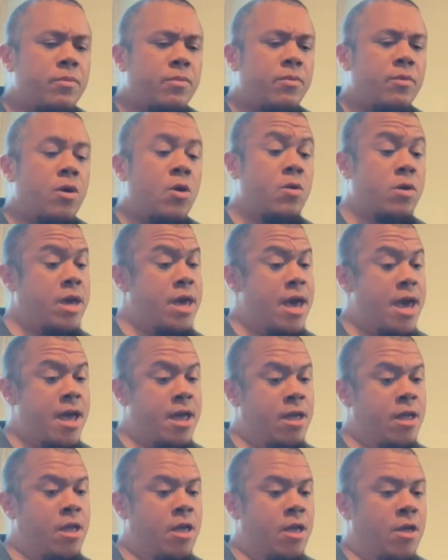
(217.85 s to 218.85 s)
Okay.
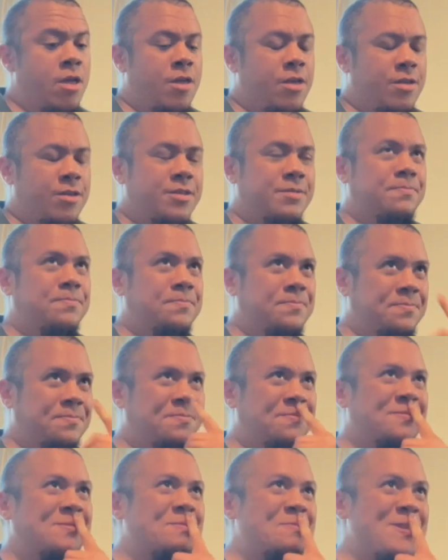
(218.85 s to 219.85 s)

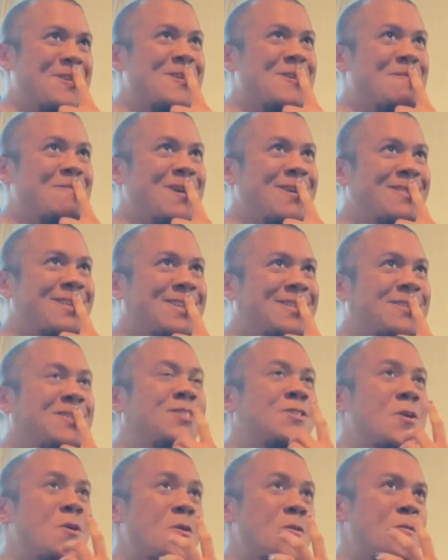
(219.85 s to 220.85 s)
Let me think about this.
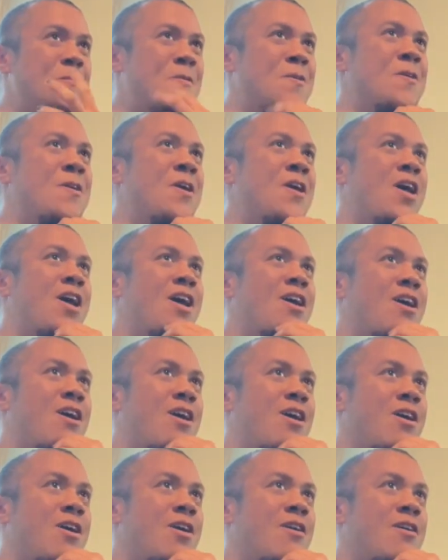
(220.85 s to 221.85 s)
So,
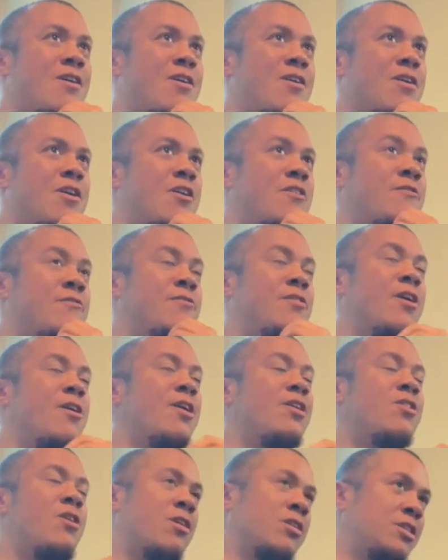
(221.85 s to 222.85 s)
a very
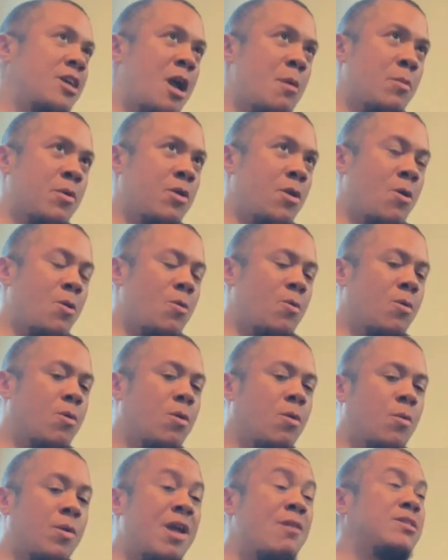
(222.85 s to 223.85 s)
long time ago,
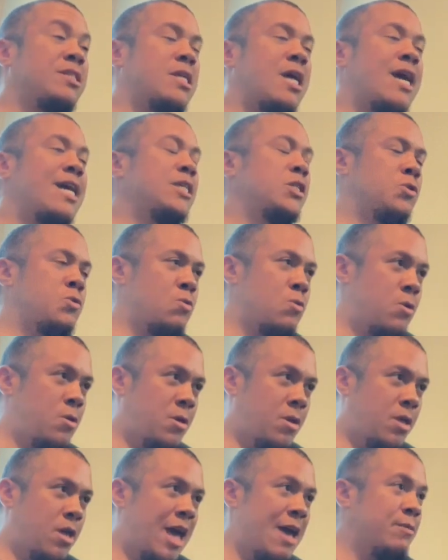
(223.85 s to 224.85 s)
when I was in high school,
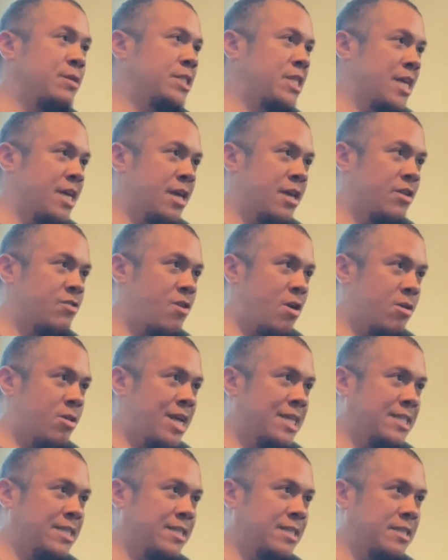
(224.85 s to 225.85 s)
I was taking guitar
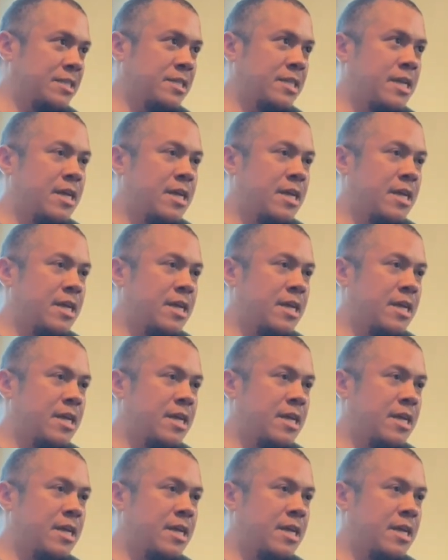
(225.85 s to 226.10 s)
lessons